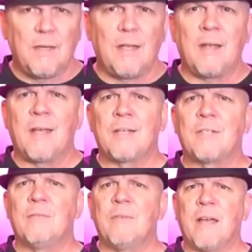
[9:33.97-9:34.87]
and
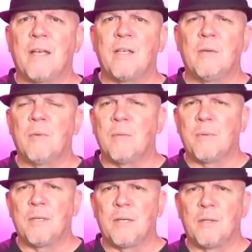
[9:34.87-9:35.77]
actually vacuum a
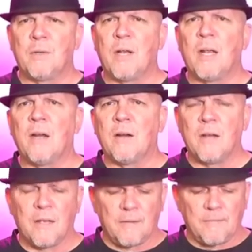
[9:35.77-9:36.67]
particular
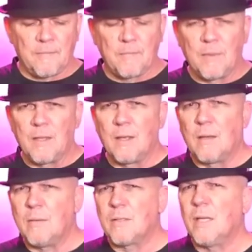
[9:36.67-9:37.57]
area.
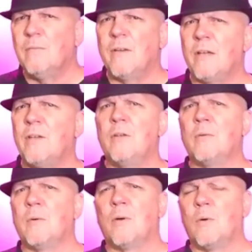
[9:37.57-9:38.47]
I'm not saying vacuum your
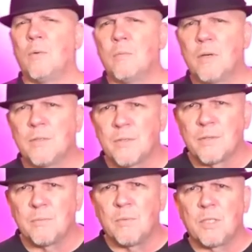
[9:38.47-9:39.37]
home because
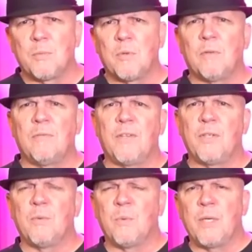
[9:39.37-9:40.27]
there's much more
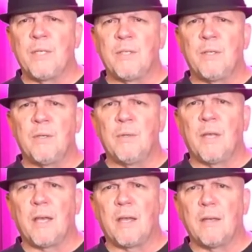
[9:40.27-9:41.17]
efficient ways to do
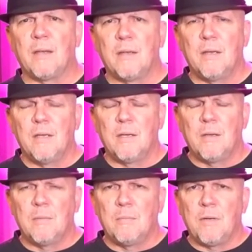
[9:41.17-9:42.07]
that.
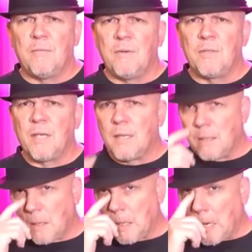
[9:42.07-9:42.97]
But if you
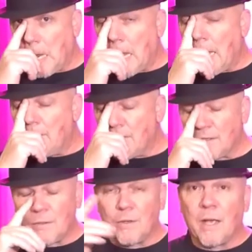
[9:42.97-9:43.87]
said, hey
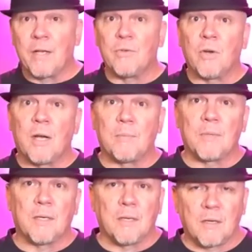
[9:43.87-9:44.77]
Vector, I
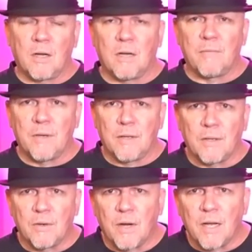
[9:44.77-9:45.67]
dropped uh, coffee on
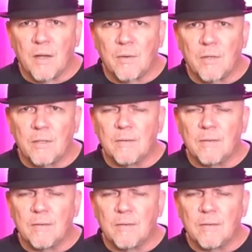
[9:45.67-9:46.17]
the ground